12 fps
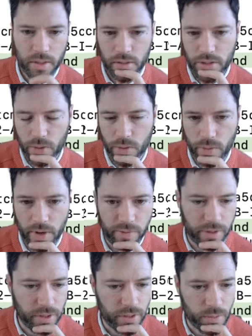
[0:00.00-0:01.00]
So
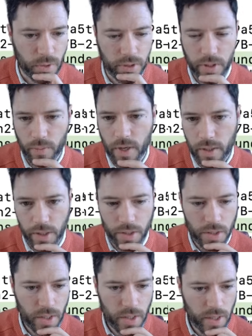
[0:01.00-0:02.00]
everything is working well here,